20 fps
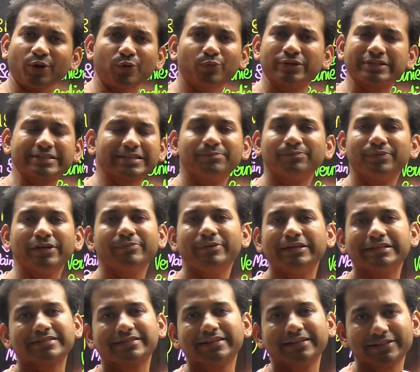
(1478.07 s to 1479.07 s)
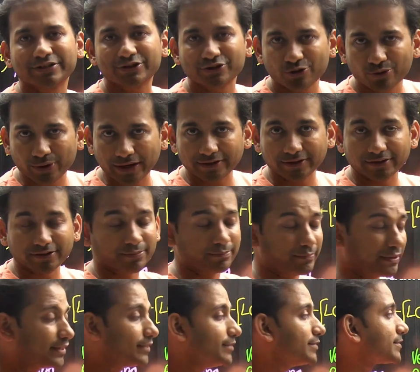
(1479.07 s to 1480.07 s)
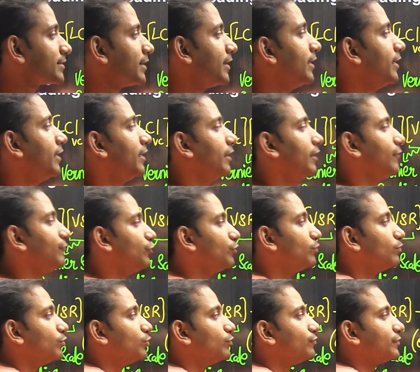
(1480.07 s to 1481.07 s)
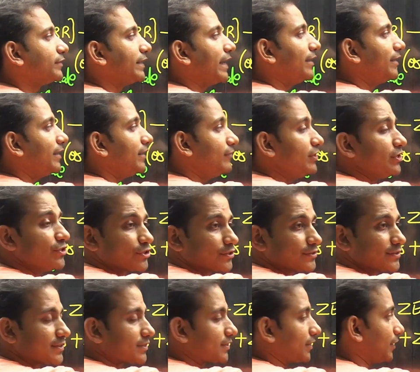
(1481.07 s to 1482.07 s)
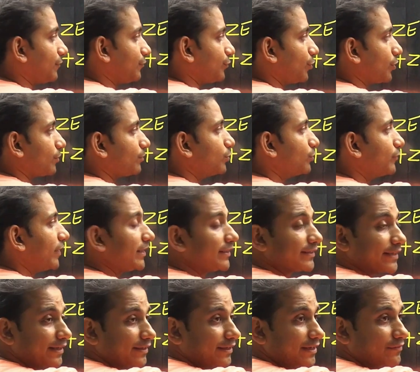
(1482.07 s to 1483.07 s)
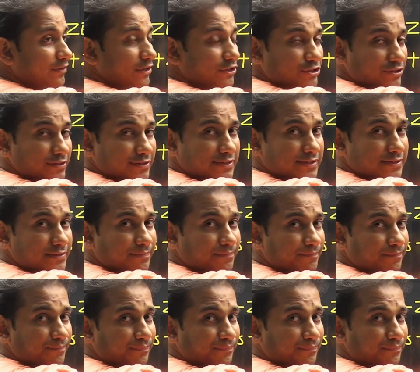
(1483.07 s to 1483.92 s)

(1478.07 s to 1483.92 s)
which simply means there is no error, because if you move 10 divisions, if you are moving 10 divisions,